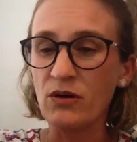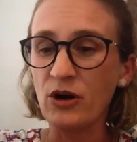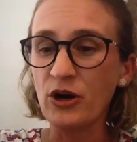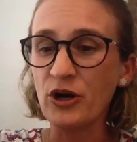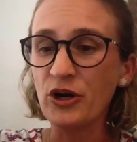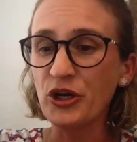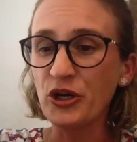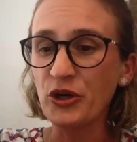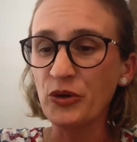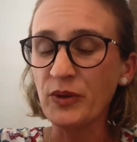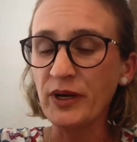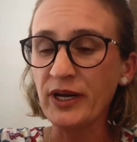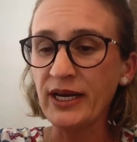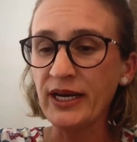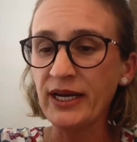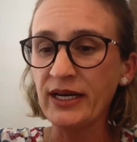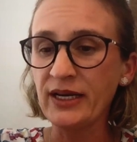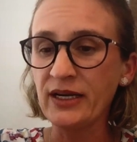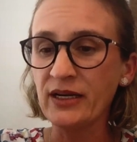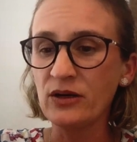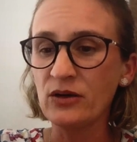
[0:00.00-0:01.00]

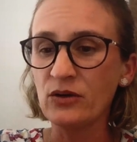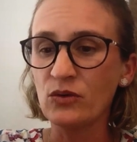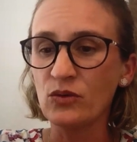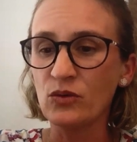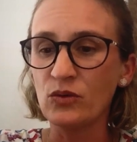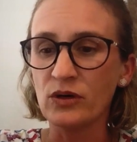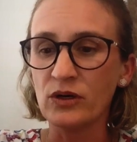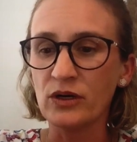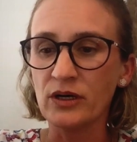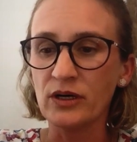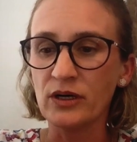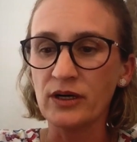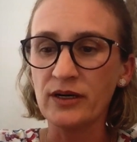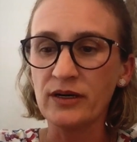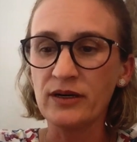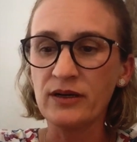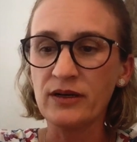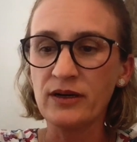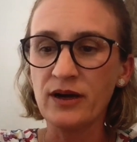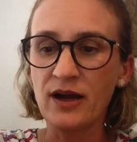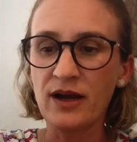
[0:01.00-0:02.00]
arguing or
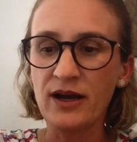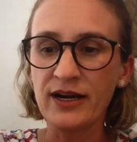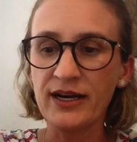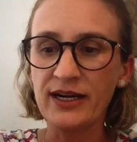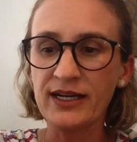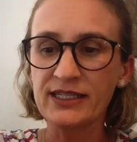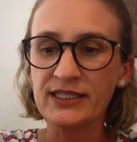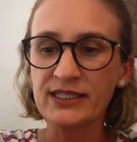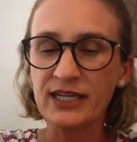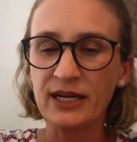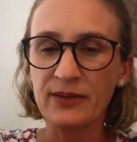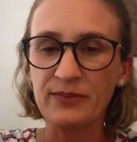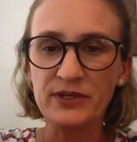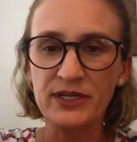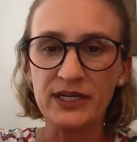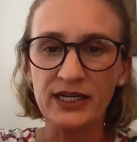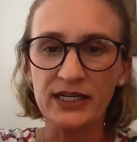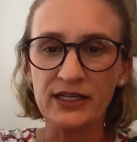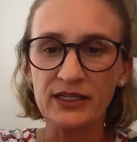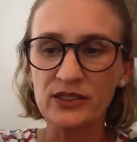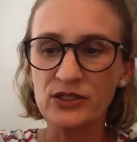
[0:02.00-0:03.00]
not
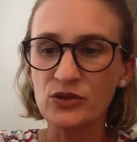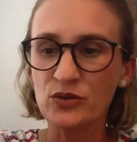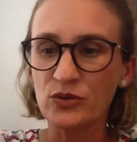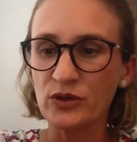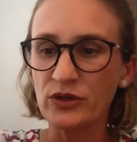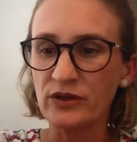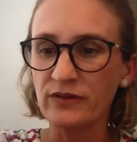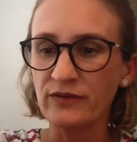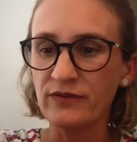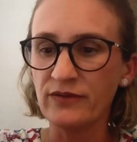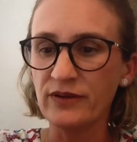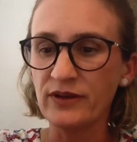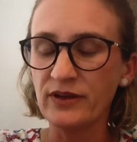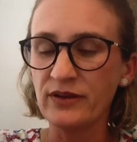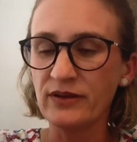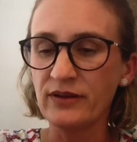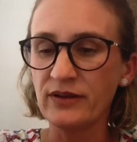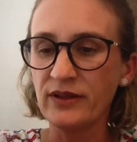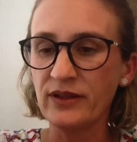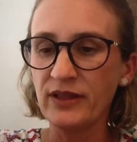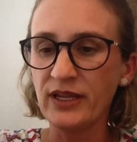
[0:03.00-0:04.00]
accepting sort of
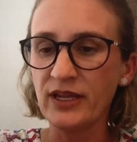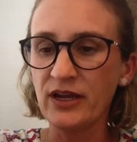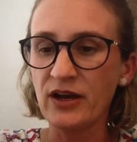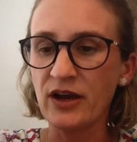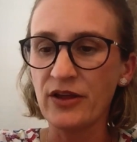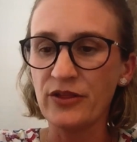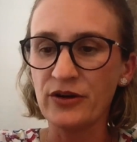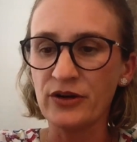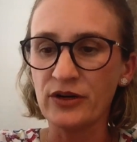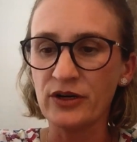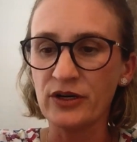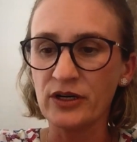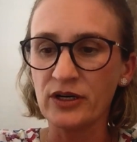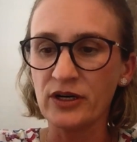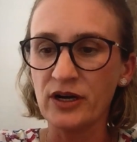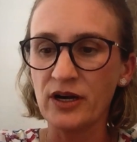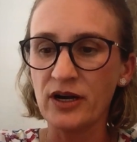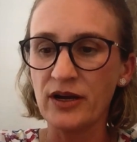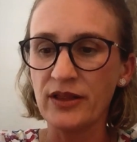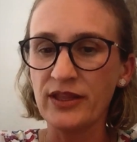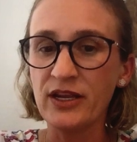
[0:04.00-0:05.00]
the
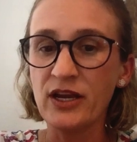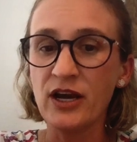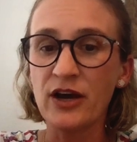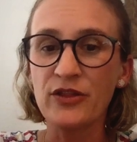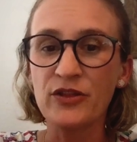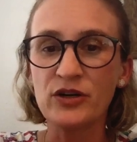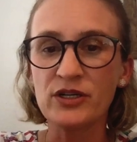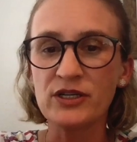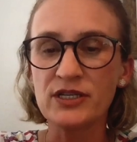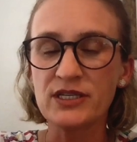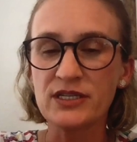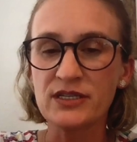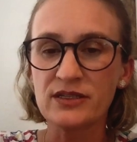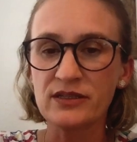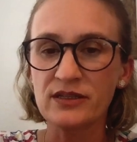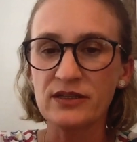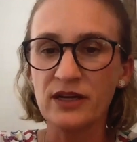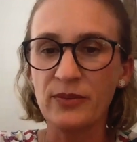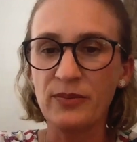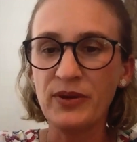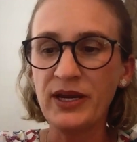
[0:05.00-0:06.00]

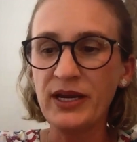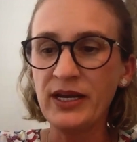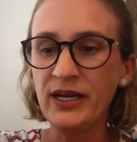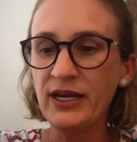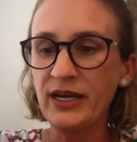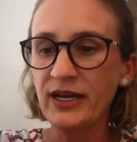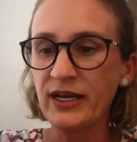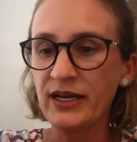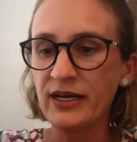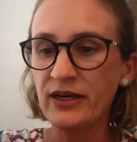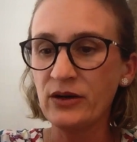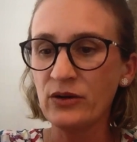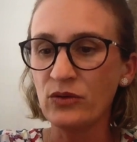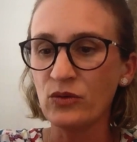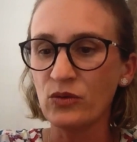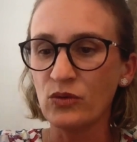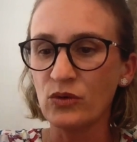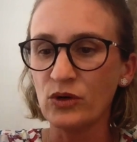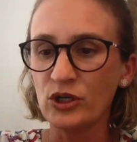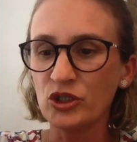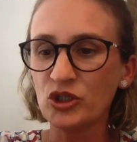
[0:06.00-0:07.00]
other's opinion
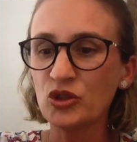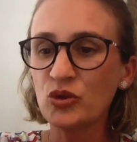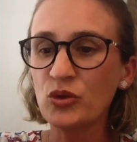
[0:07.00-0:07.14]
or